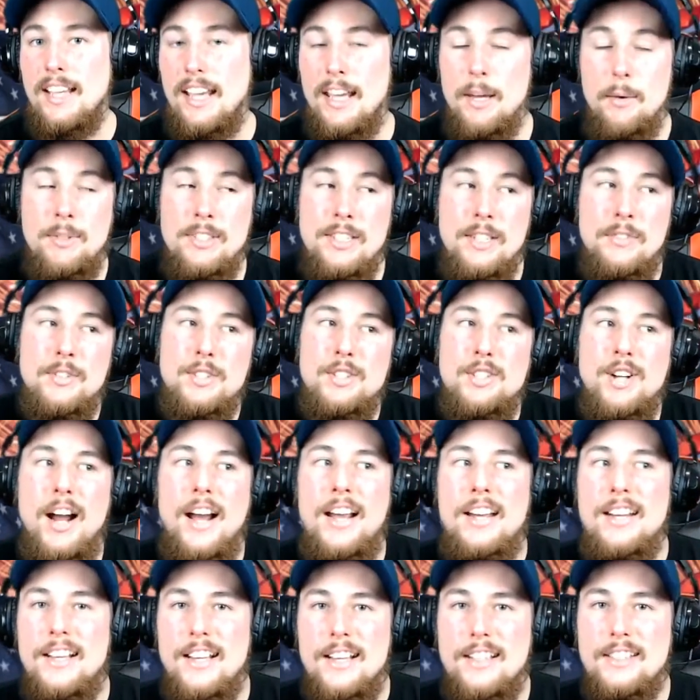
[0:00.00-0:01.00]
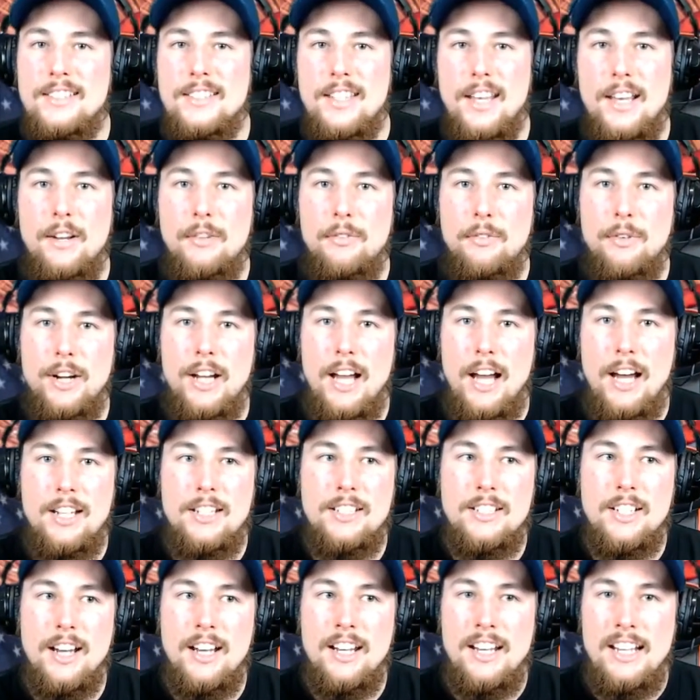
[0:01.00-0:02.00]
He was even trying to get slavery
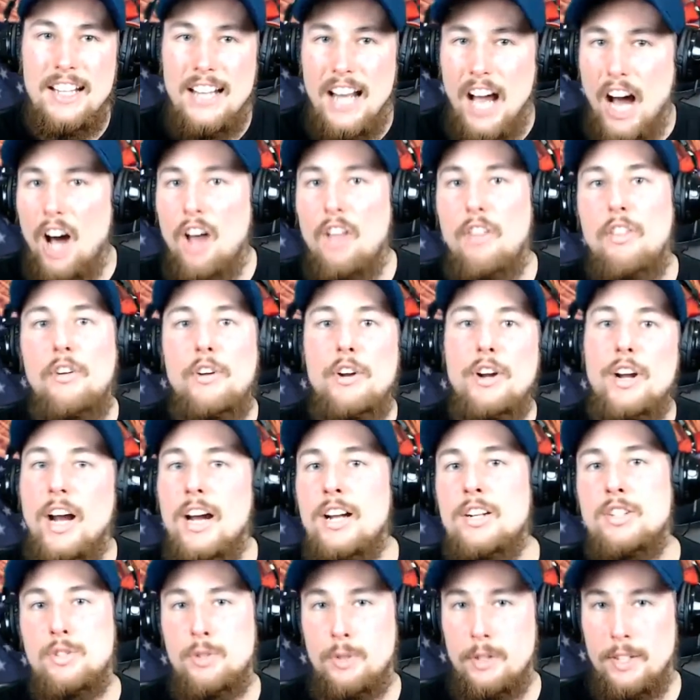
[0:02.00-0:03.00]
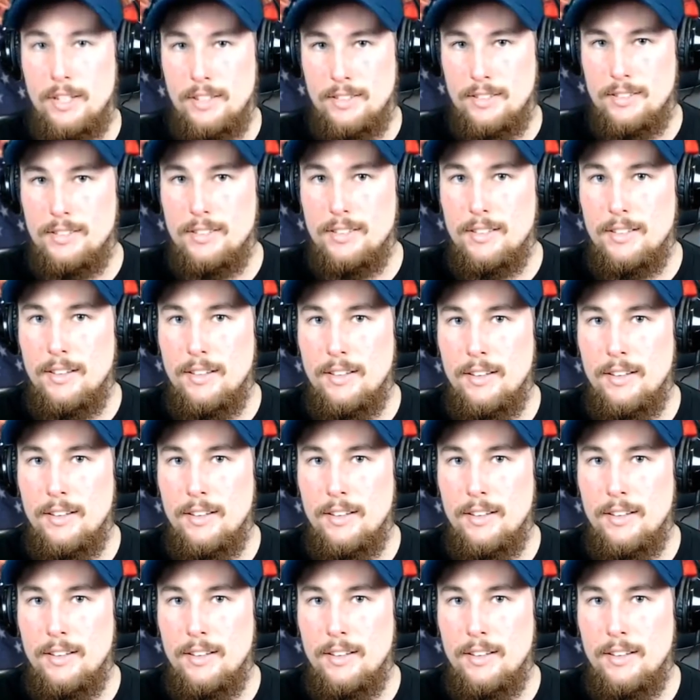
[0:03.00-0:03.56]
undone in other countries.